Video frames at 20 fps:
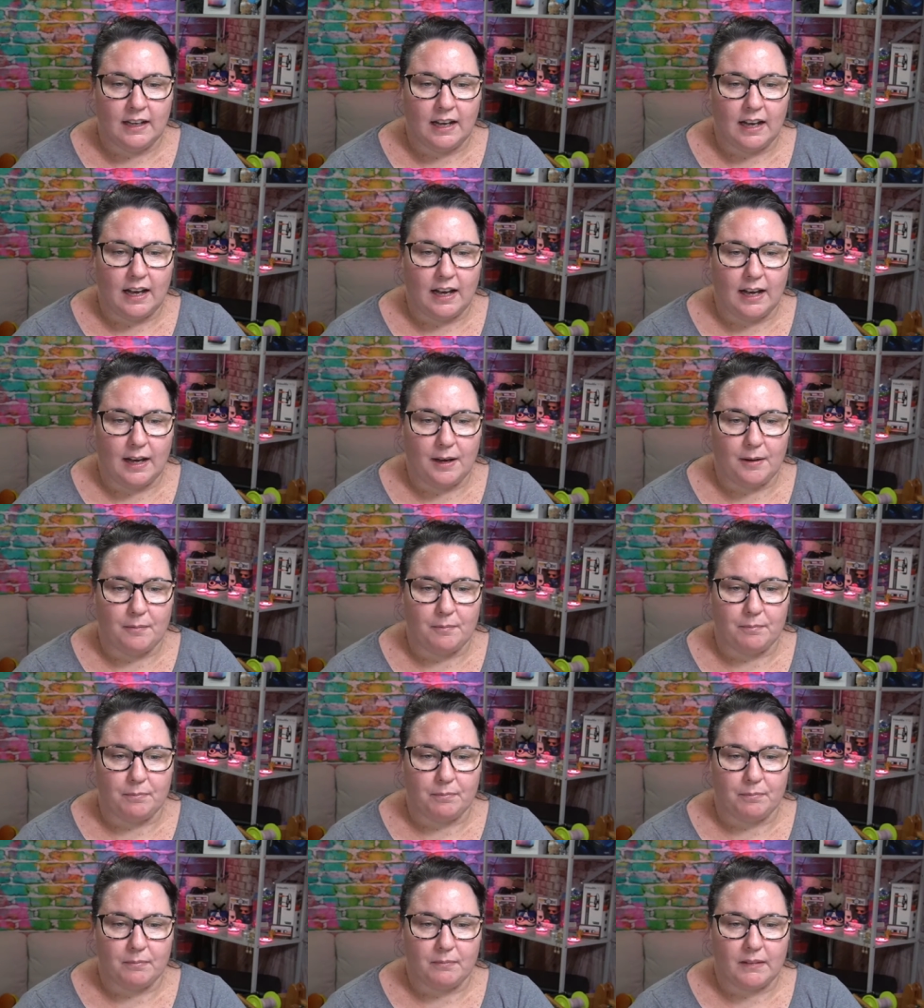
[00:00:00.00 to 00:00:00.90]
Um,
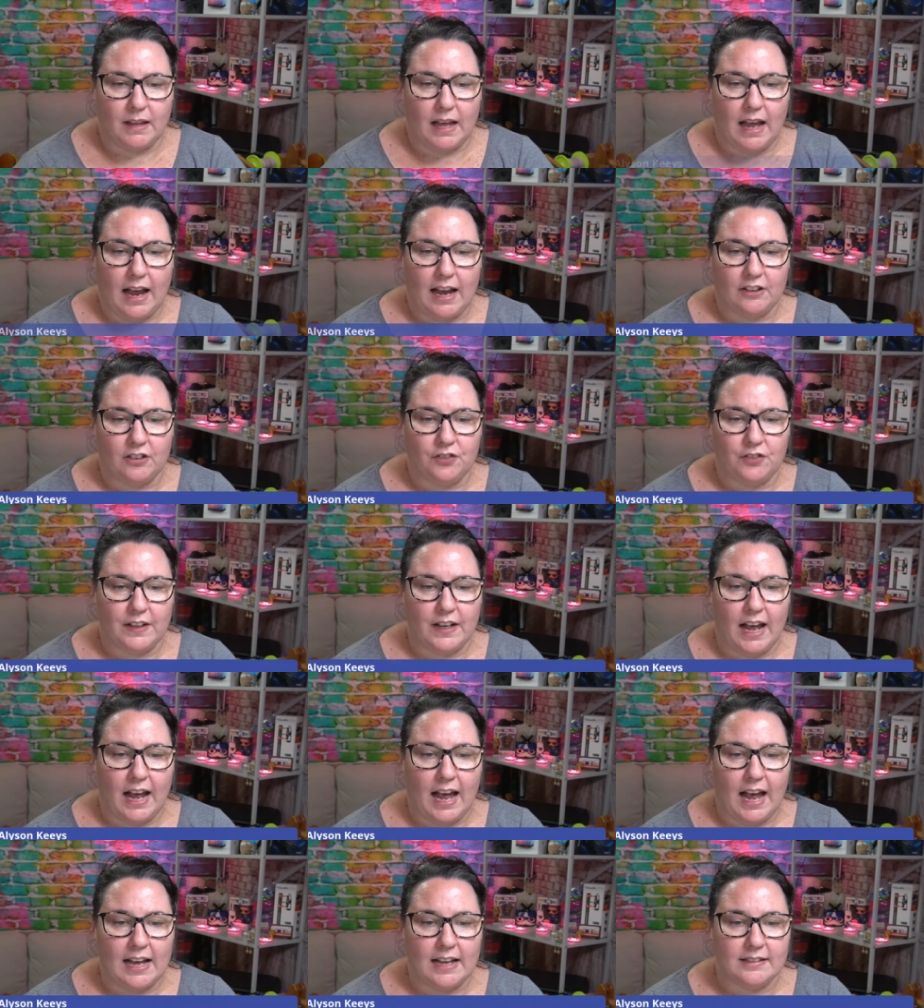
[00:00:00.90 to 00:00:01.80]
Ashford
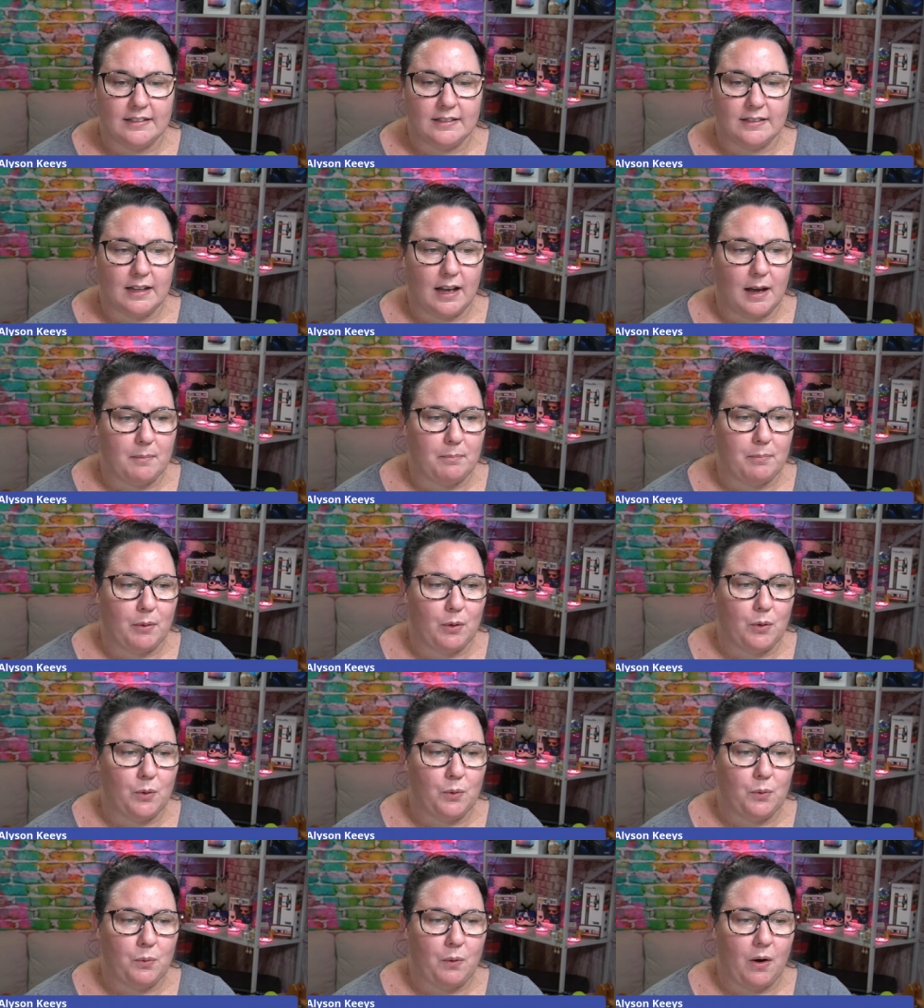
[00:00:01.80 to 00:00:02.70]
has a
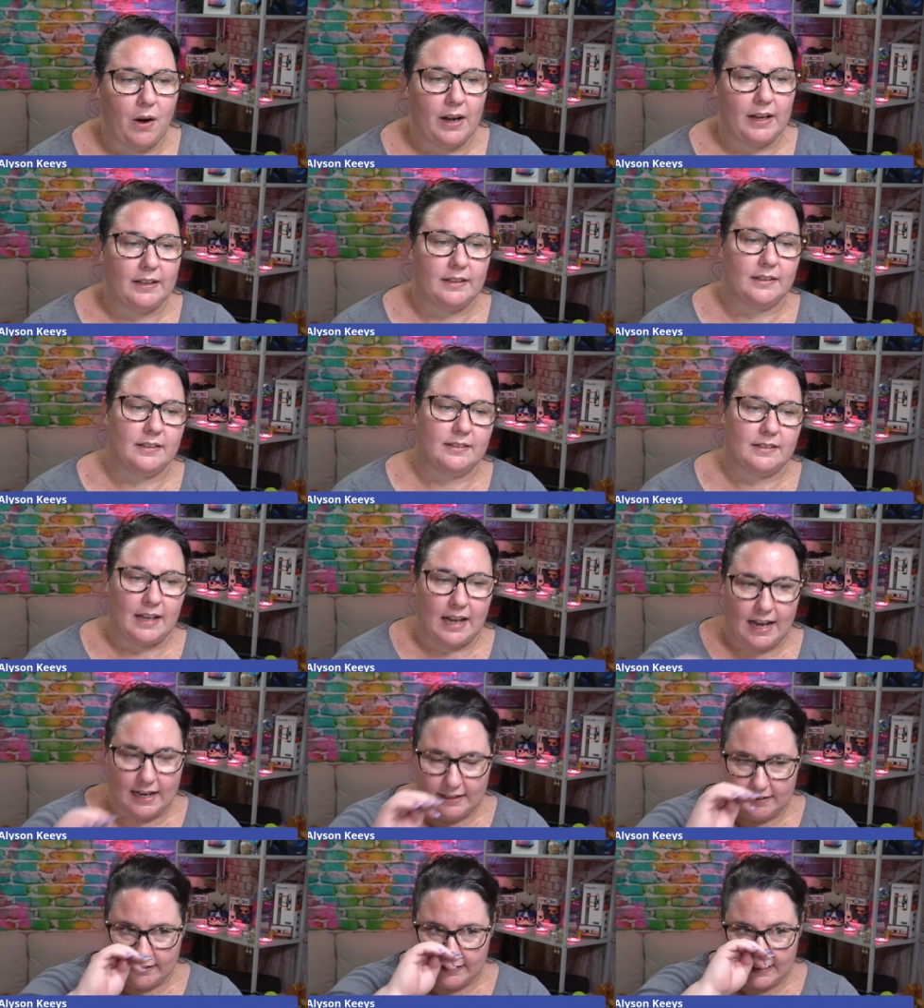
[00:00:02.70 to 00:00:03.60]
ball winders
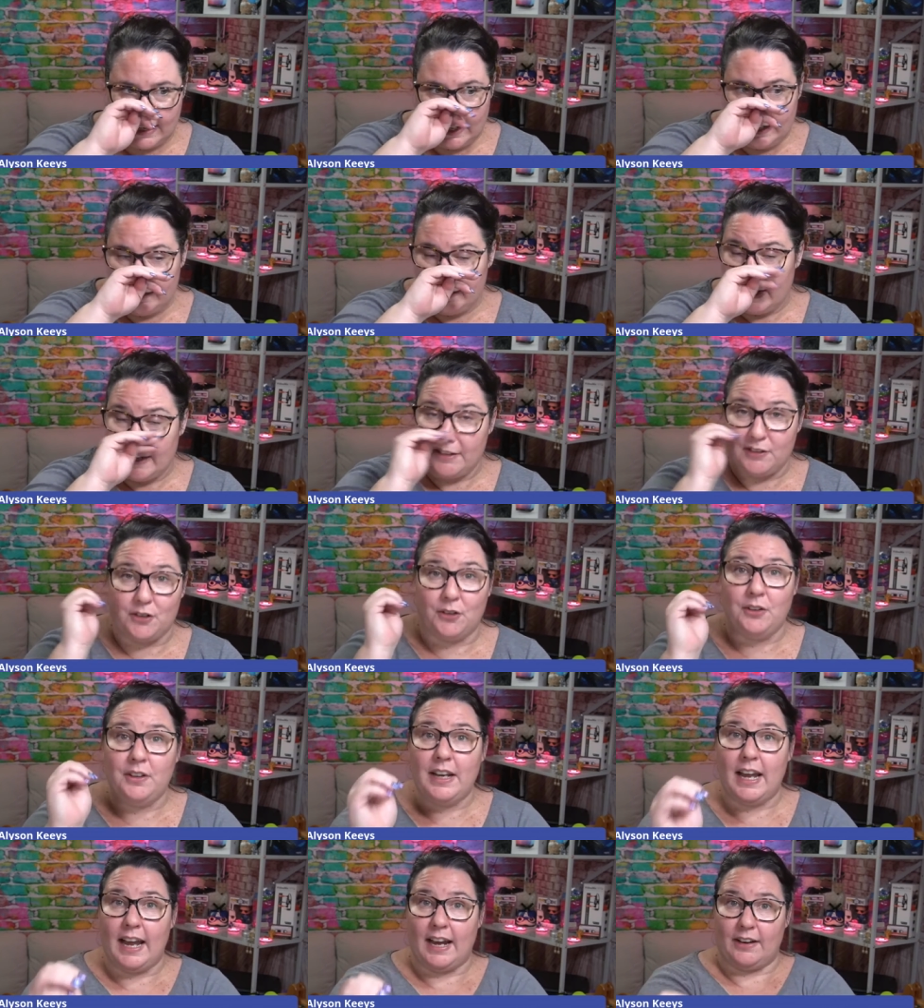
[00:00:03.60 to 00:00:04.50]
and a skeiner. They do
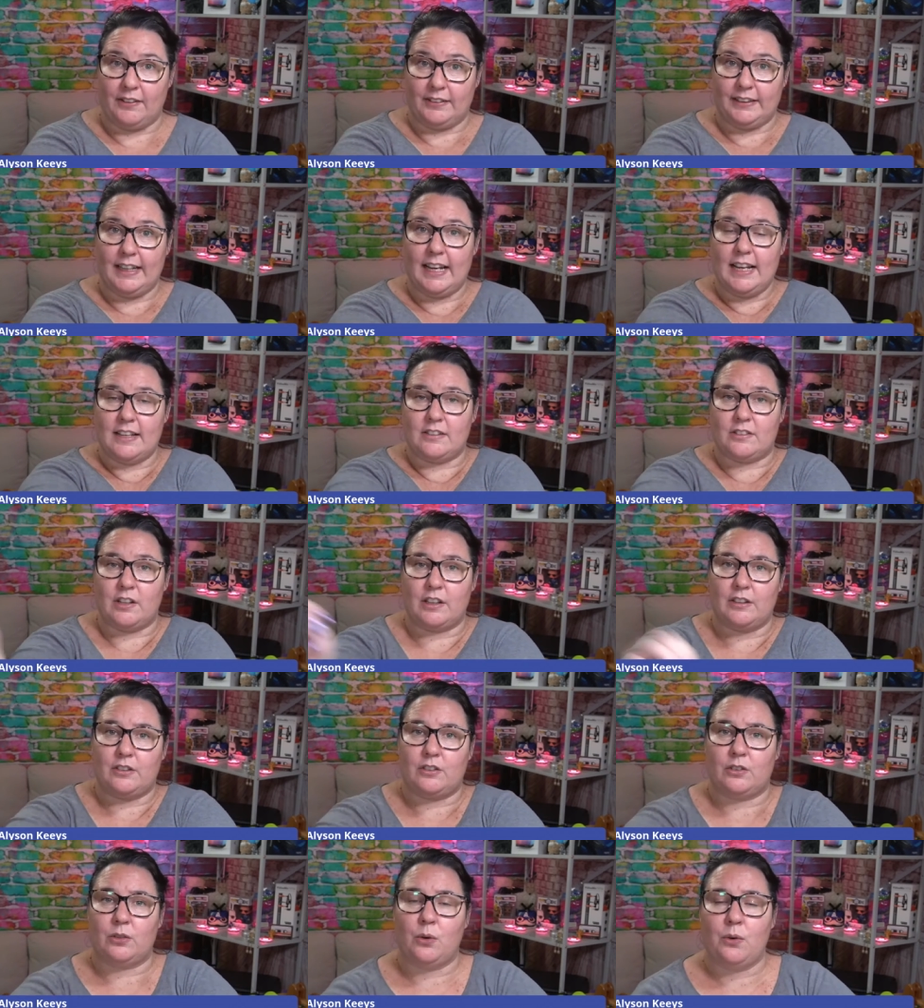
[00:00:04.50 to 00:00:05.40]
now. Yes, I
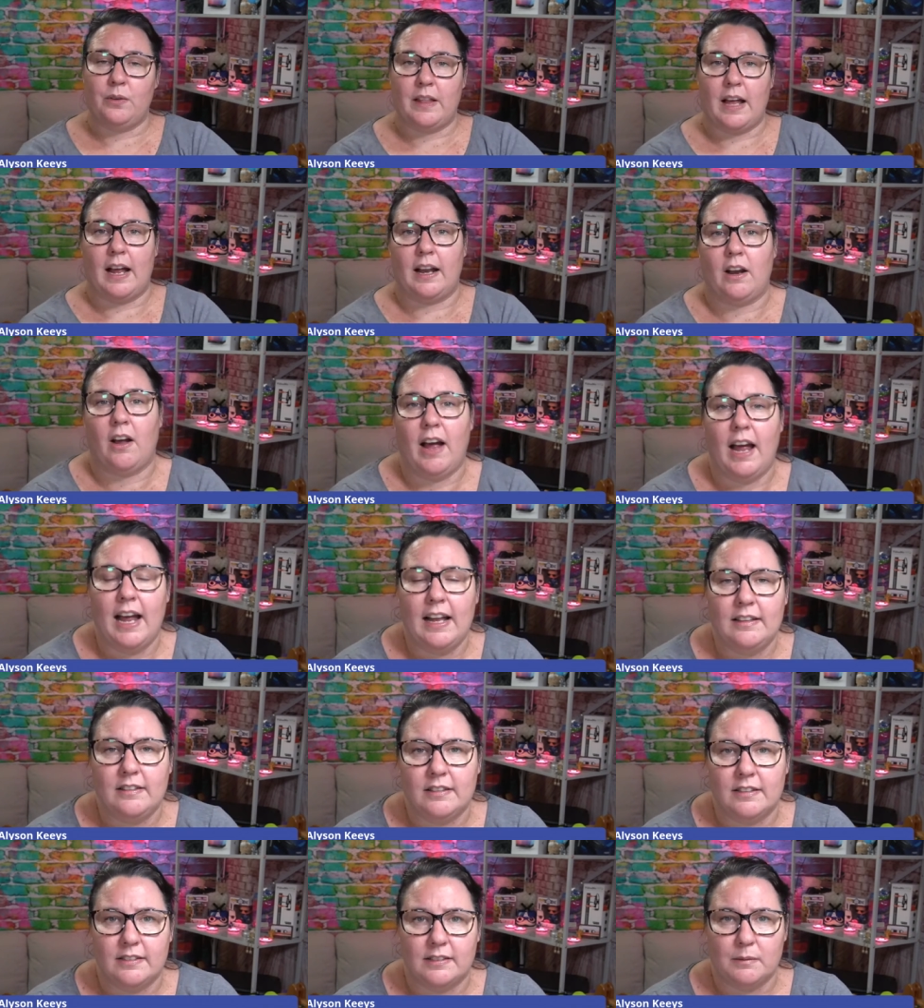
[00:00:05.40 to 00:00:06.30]
saw that. I had
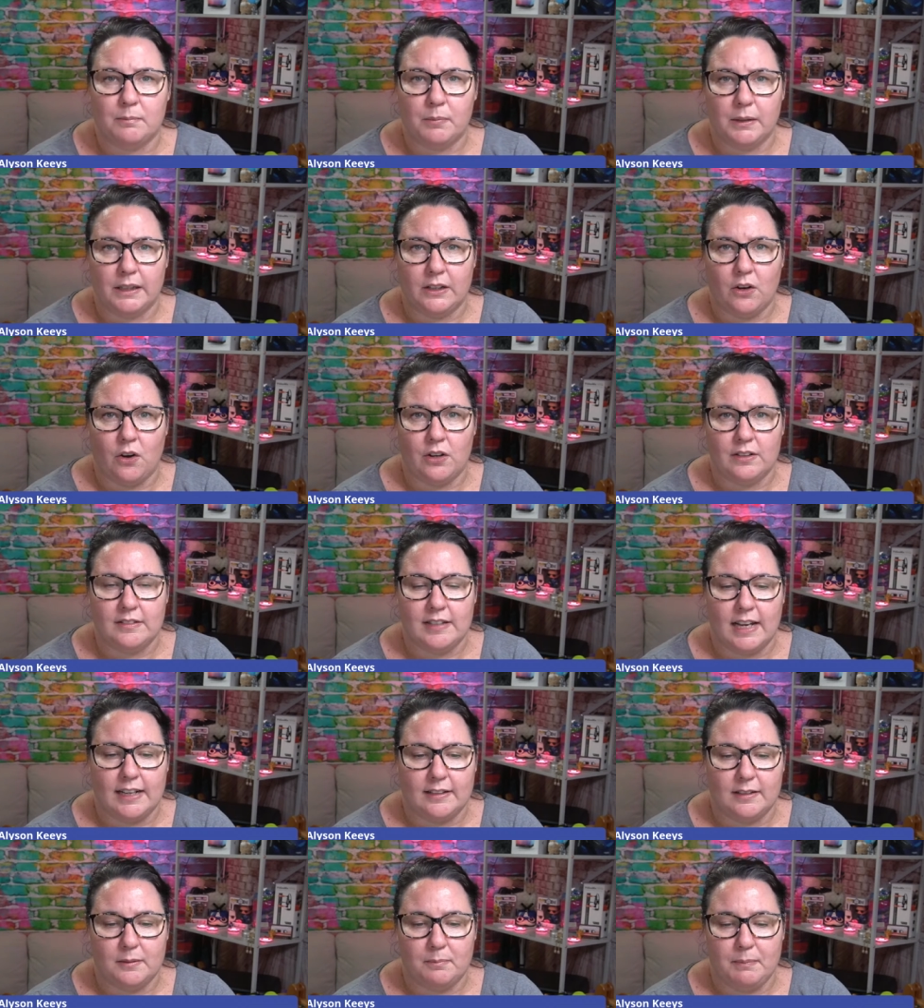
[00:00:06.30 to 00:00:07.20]
to, somebody
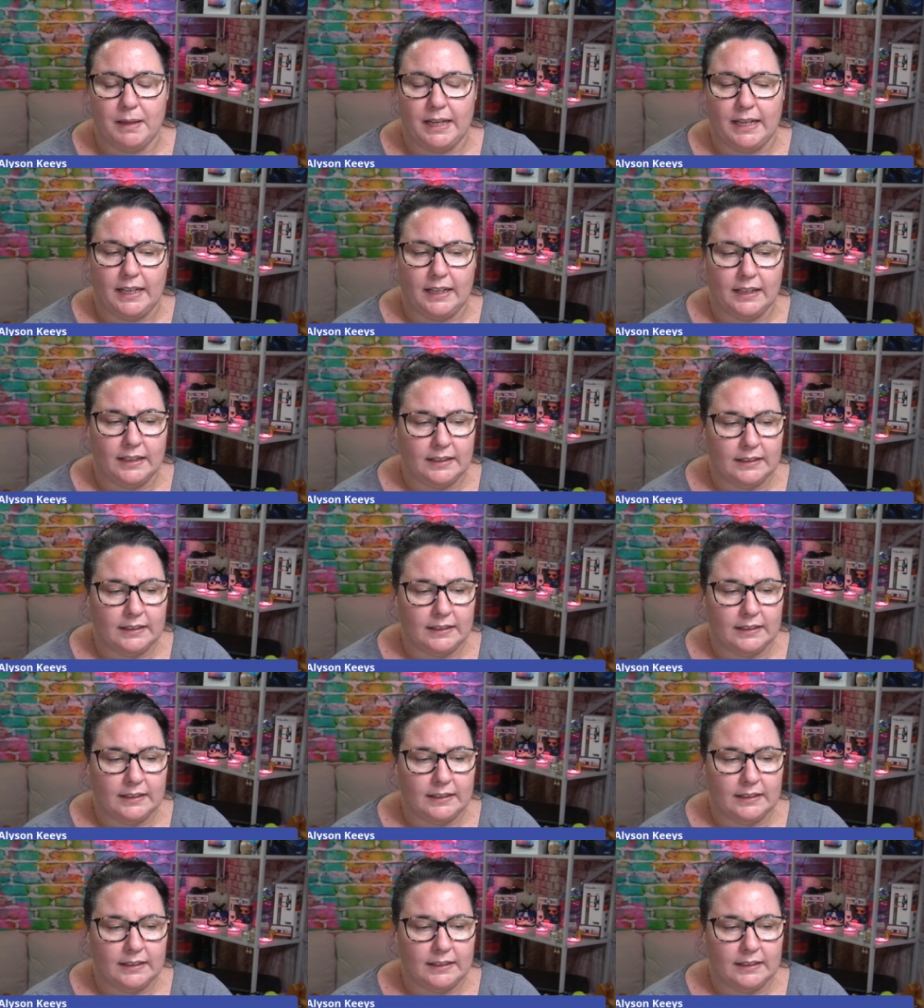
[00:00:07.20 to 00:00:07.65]
contacted me